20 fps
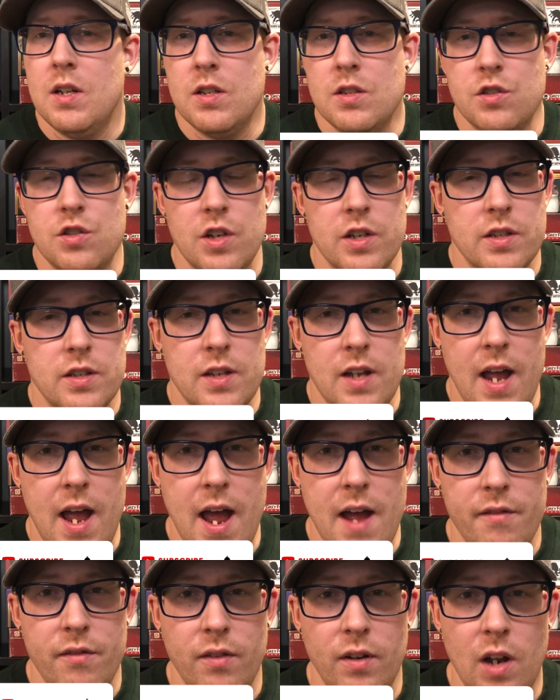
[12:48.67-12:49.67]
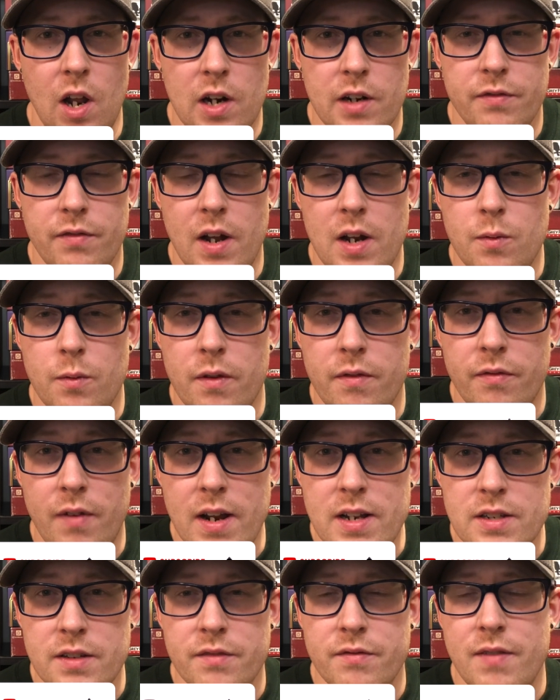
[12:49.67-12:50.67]
just to have a lot of fun with
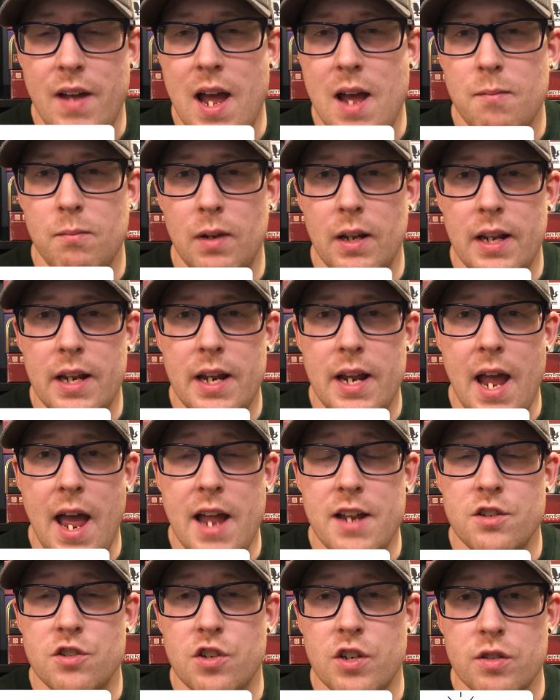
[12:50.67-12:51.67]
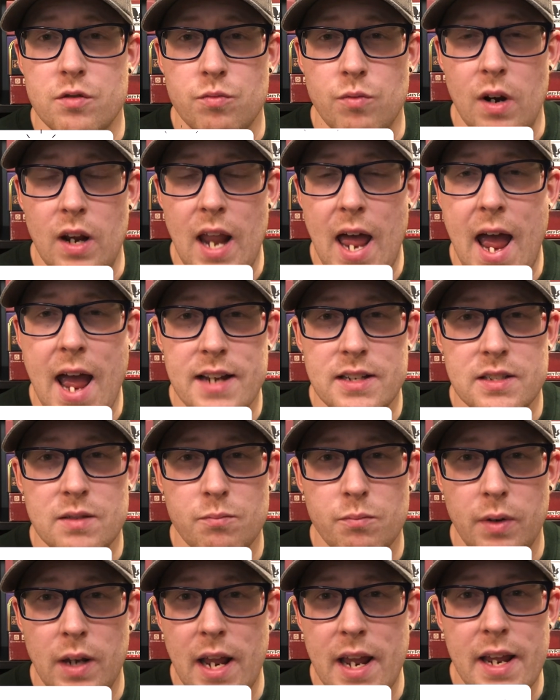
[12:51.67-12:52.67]
friends and family and just relax
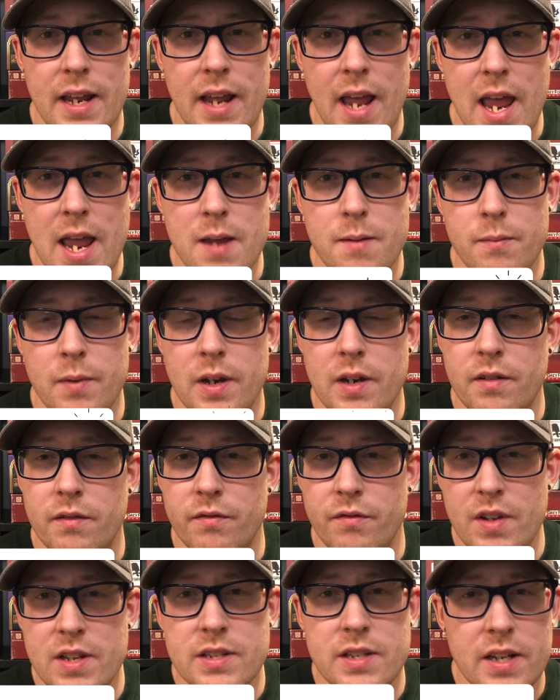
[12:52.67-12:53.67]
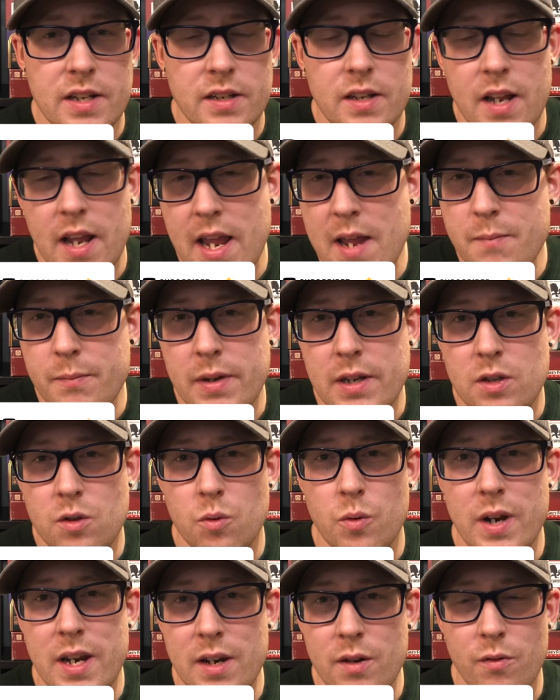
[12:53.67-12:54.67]
and play a game and visit in
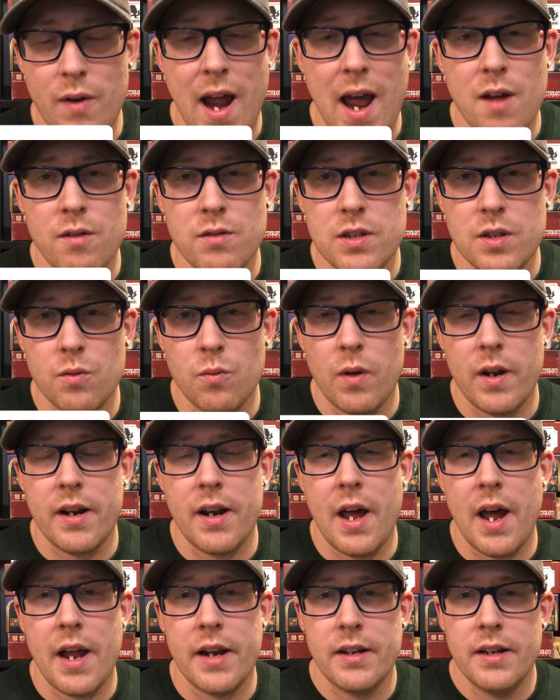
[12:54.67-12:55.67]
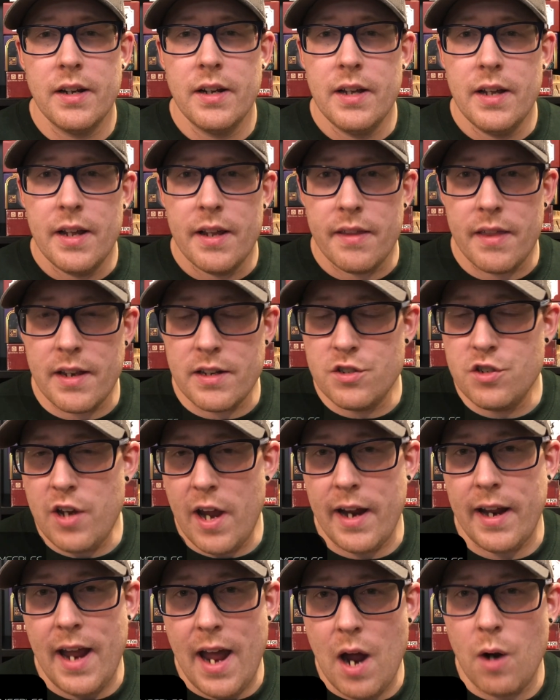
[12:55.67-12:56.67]
between rounds and whatnot, then
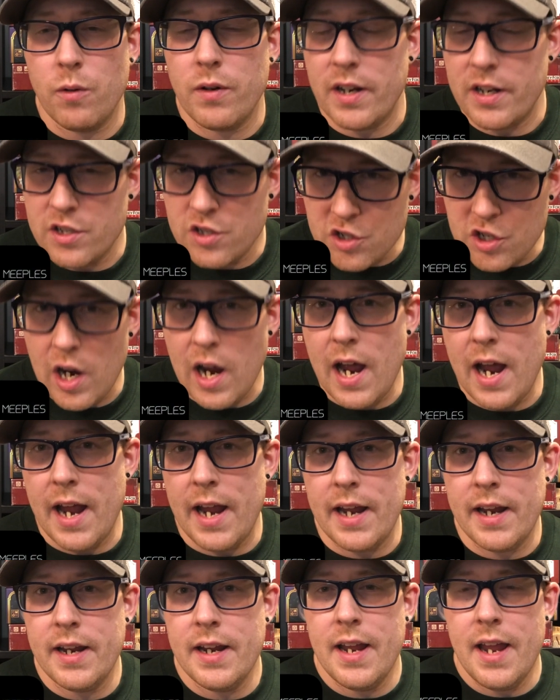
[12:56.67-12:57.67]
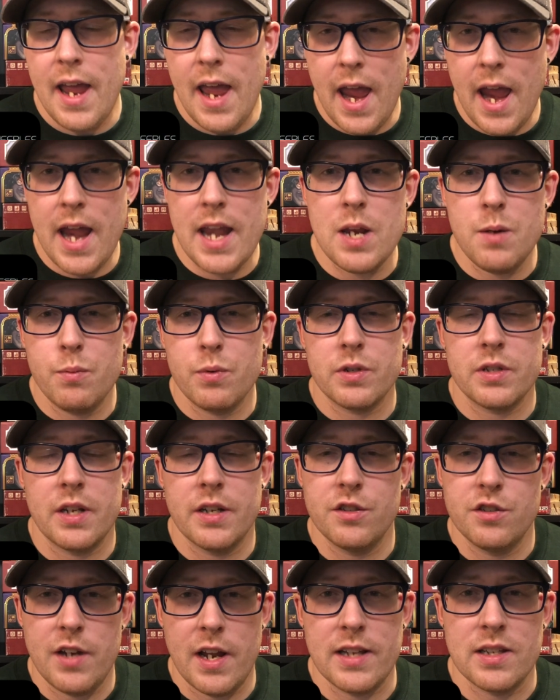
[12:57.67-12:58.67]
check out Chai,
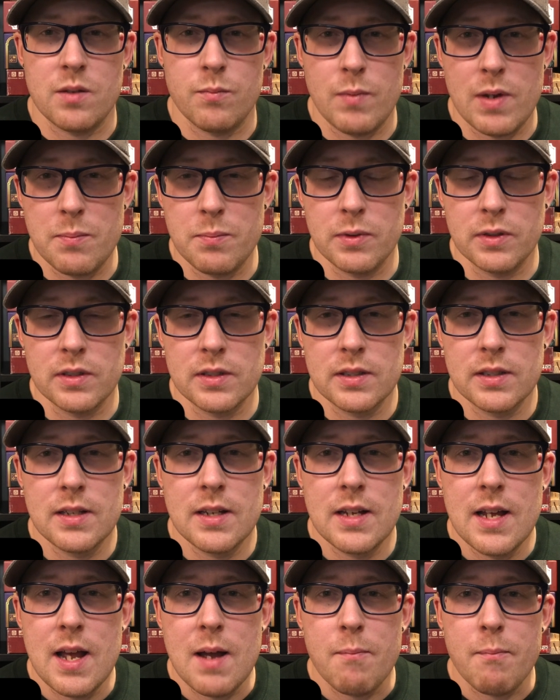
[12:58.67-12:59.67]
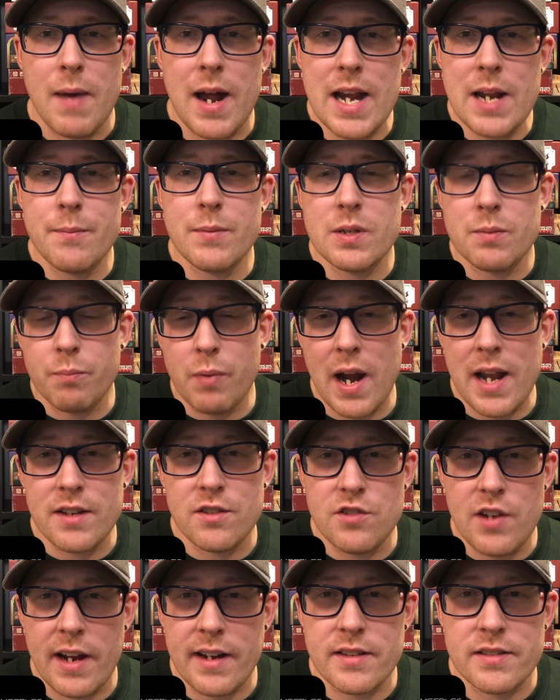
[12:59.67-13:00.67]
80% Chance of Meeples. My name is Brent.
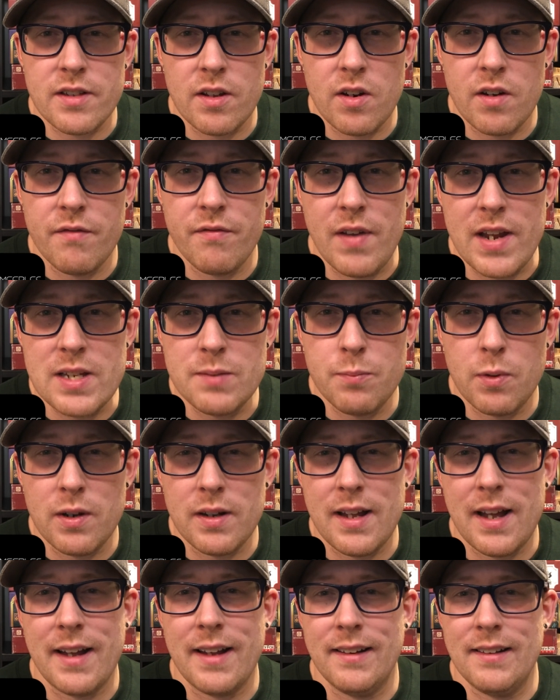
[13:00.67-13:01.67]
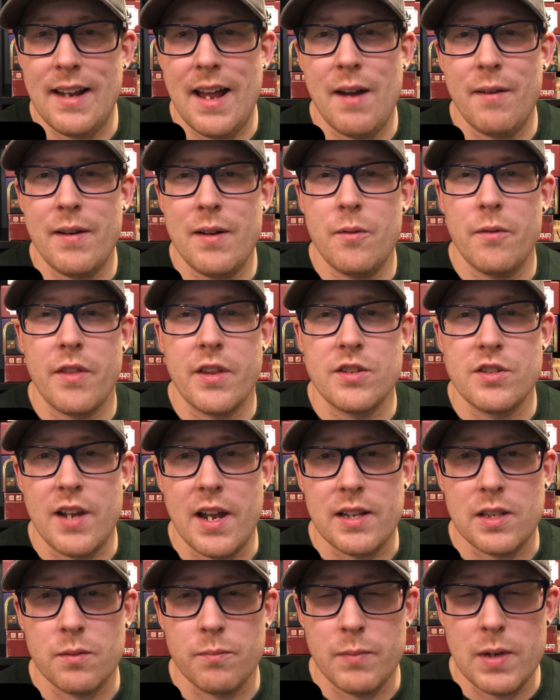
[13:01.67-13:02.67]
Check us out on Facebook, Cloudy with a
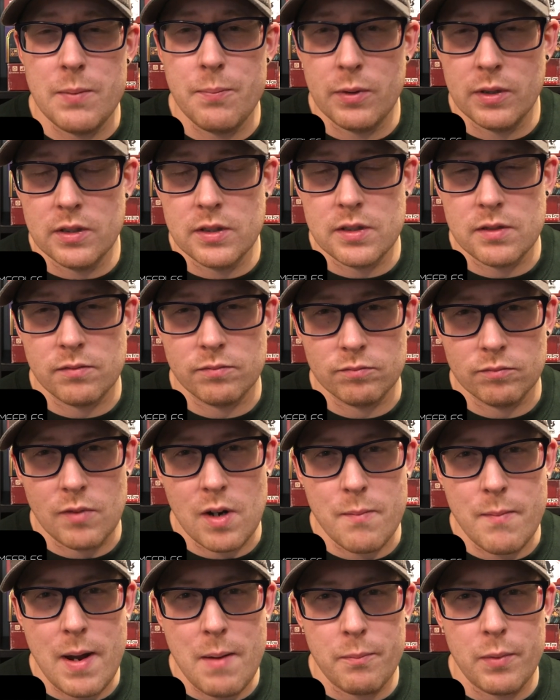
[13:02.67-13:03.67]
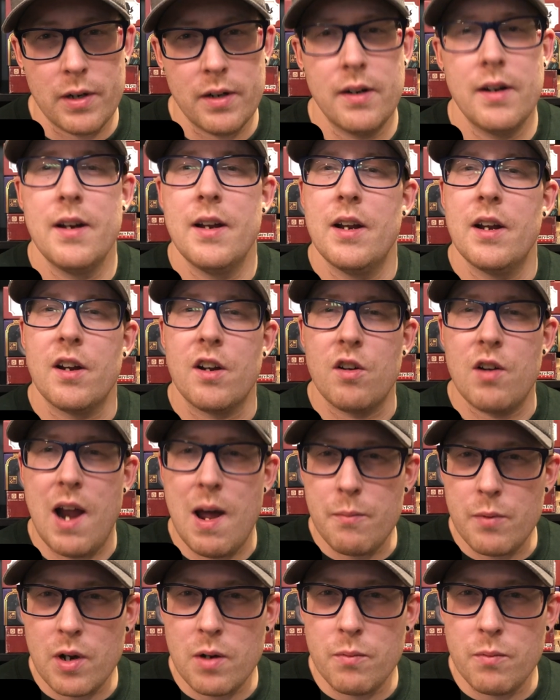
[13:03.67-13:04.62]
Chance of Meeples. Remember, grab your